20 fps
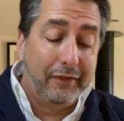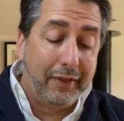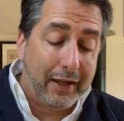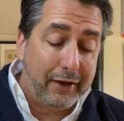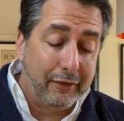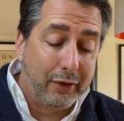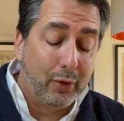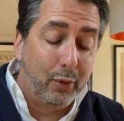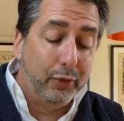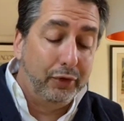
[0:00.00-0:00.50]
That,
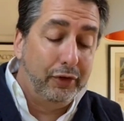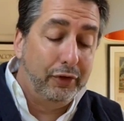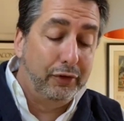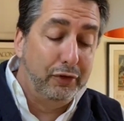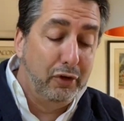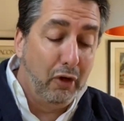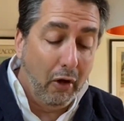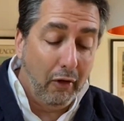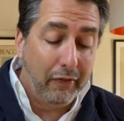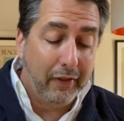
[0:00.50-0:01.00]
of course, is
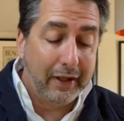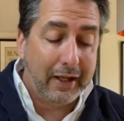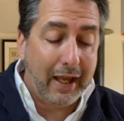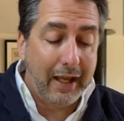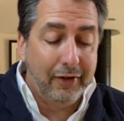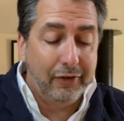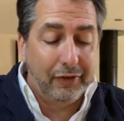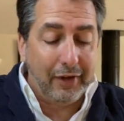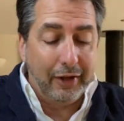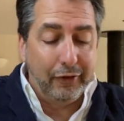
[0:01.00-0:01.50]
not the
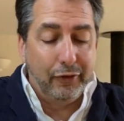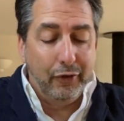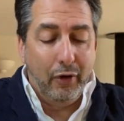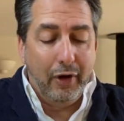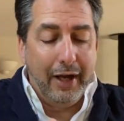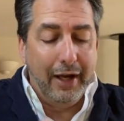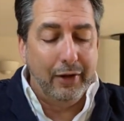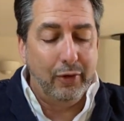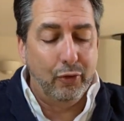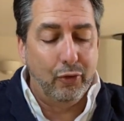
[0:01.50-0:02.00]
case. That's not
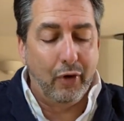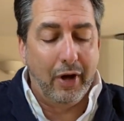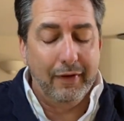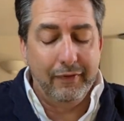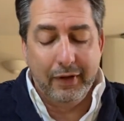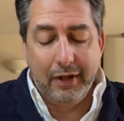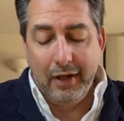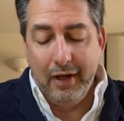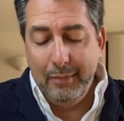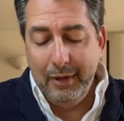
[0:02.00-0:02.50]
how you drive
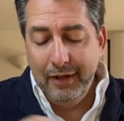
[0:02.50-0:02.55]
the car,